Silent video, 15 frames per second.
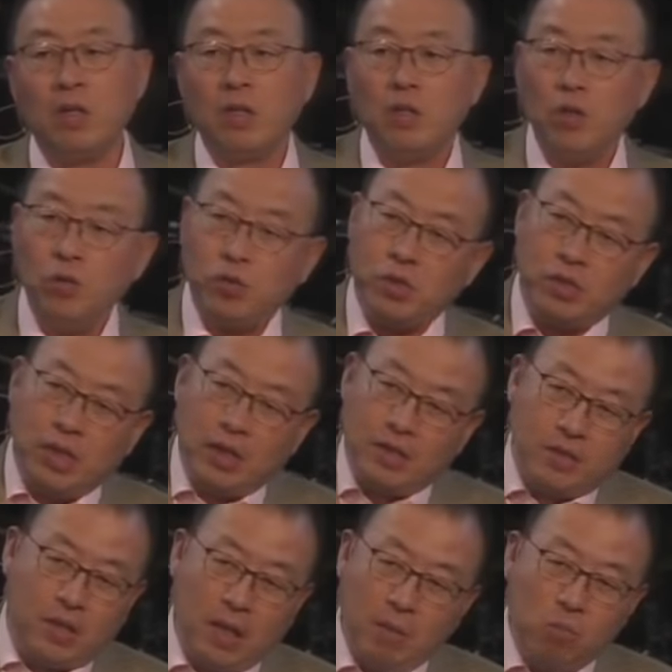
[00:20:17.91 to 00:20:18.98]
uses that
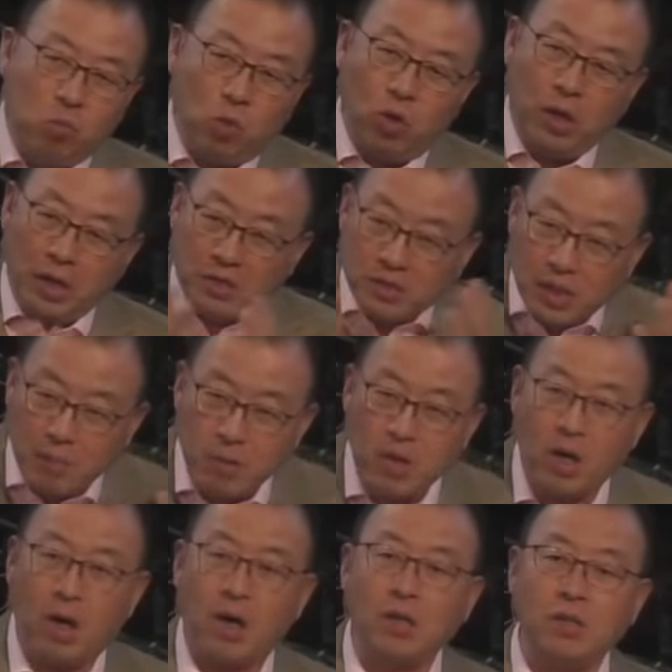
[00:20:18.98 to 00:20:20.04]
same word and same
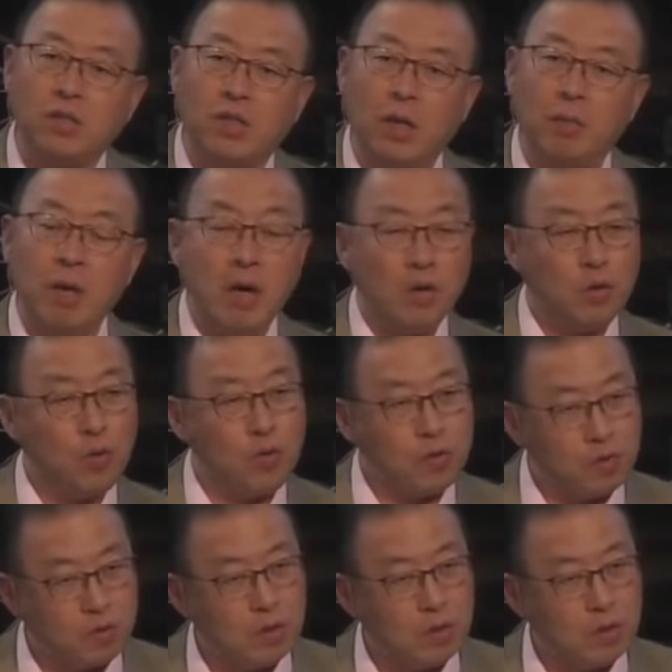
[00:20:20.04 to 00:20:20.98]
concept to th-